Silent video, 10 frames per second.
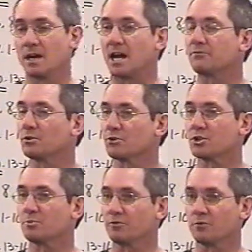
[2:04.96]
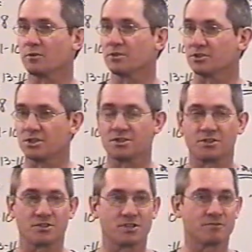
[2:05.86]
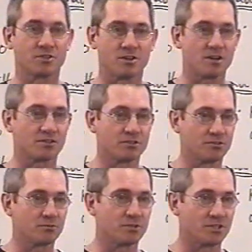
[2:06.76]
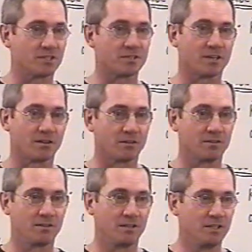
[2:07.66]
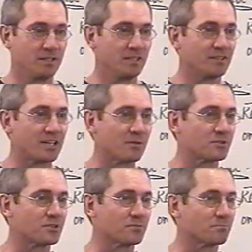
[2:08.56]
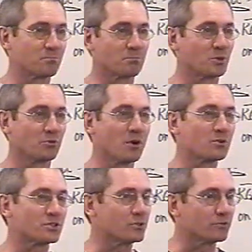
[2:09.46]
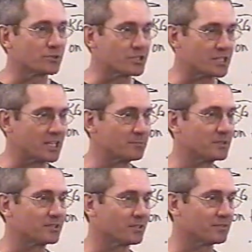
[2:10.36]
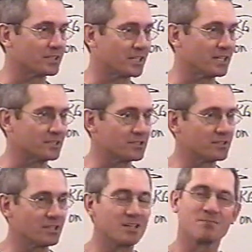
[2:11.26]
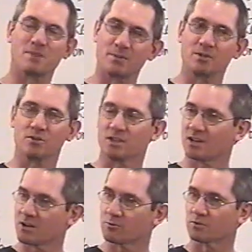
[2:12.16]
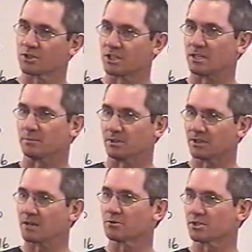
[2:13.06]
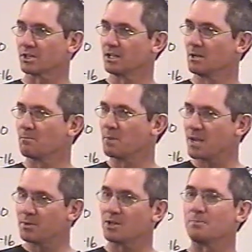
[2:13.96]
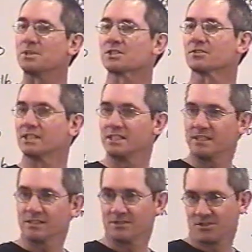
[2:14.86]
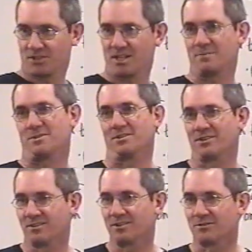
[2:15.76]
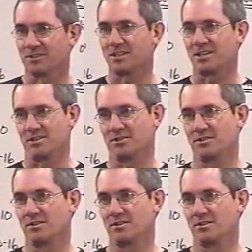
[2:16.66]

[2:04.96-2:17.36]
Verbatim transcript: have told you before that Jesus never talked to a Gentile. That was a gross overstatement of the case. Maybe not overstatement. That was maybe a misleading statement of the case.